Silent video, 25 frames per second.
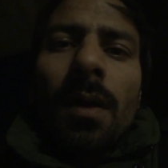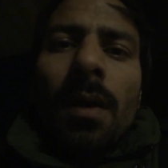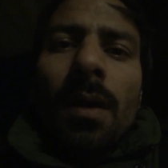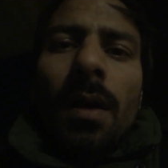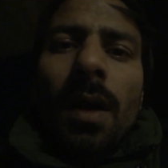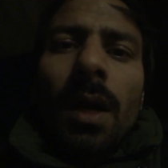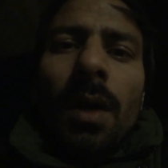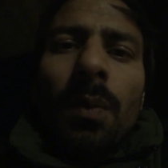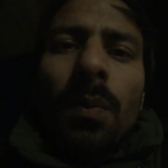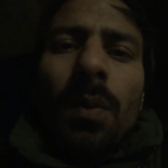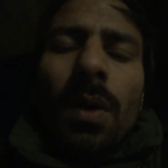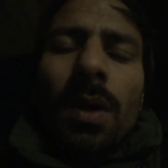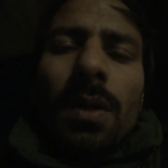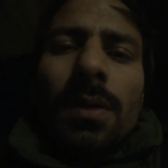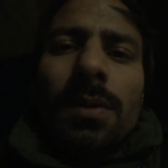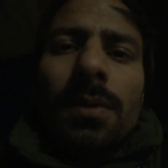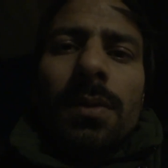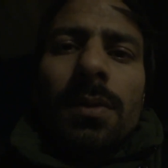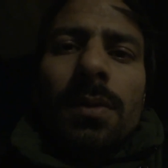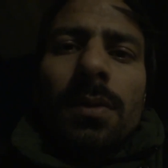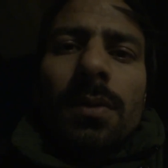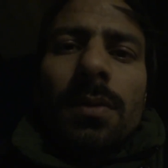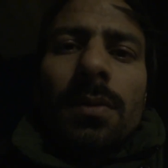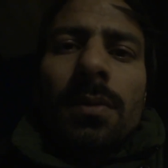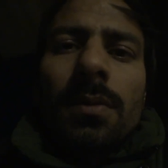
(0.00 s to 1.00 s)
i'm
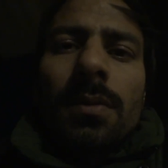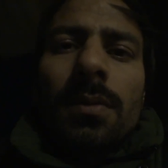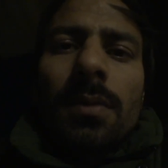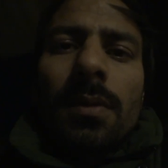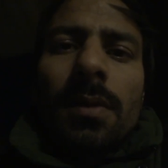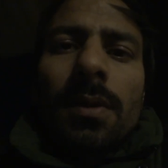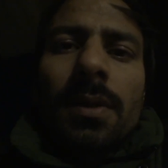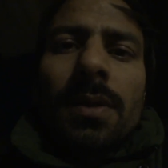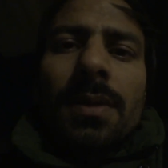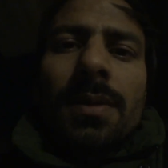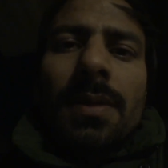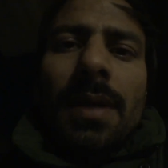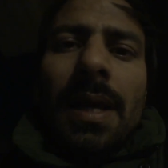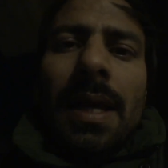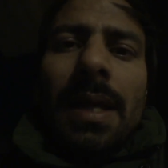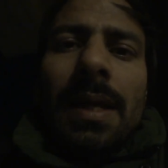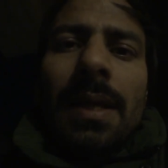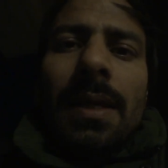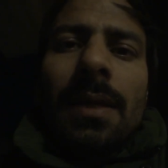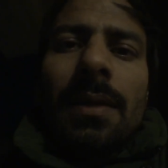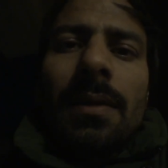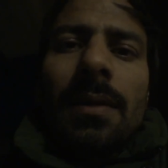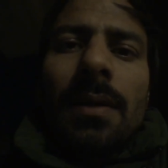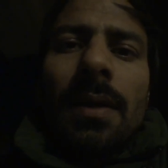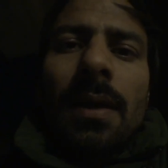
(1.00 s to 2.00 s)
also
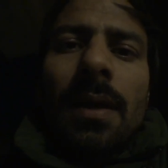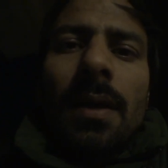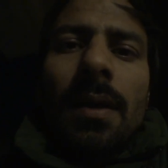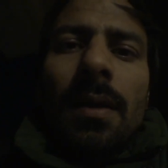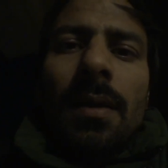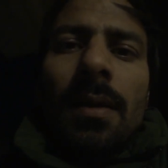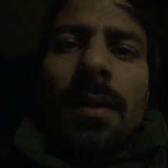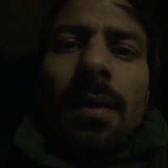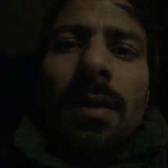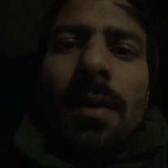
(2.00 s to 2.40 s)
designing a